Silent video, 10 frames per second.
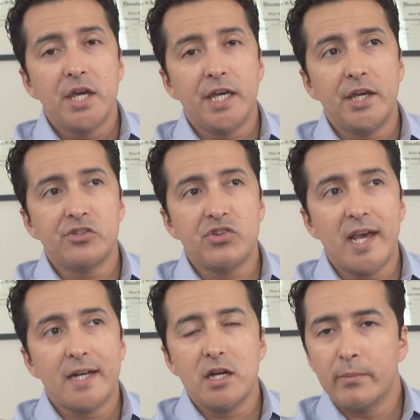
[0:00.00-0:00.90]
is
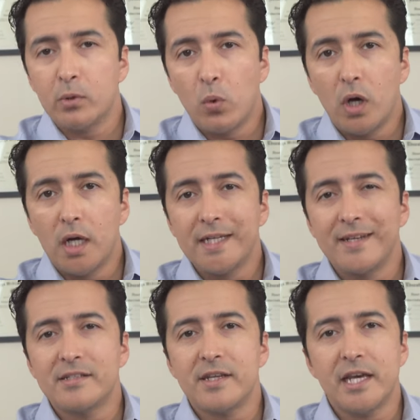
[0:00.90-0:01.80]
that, number one, it
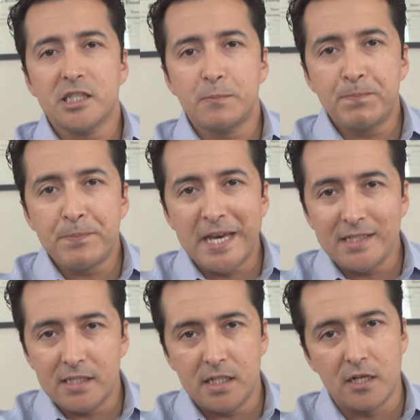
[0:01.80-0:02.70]
is
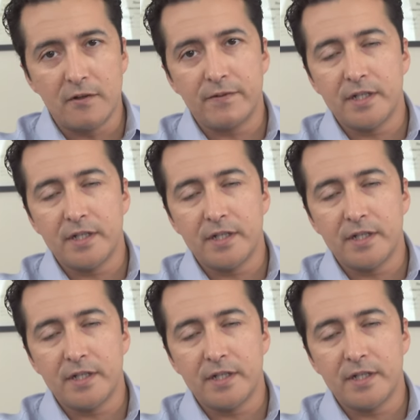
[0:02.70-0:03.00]
expensive.